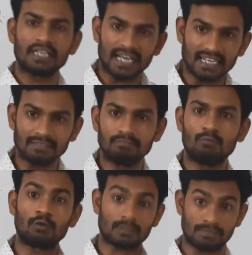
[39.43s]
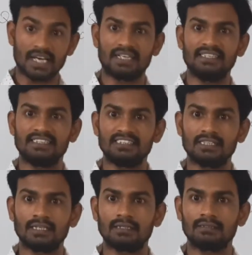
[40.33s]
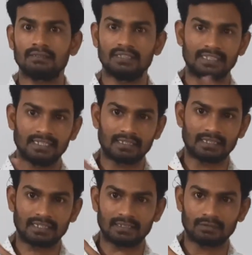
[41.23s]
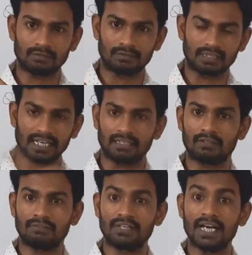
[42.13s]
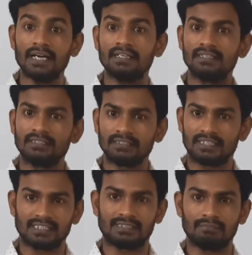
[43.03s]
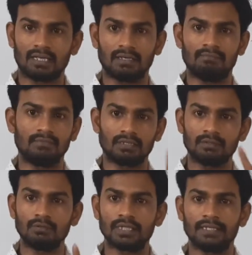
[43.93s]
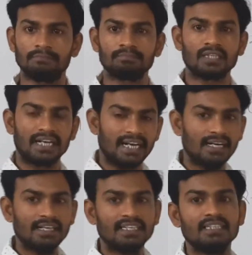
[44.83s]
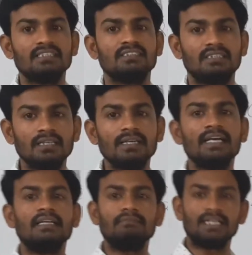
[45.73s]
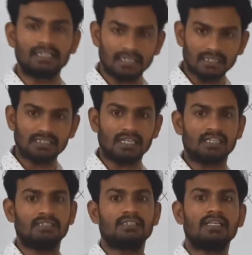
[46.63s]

N must be an integer, it cannot be a decimal number, okay, and E is the elementary charge.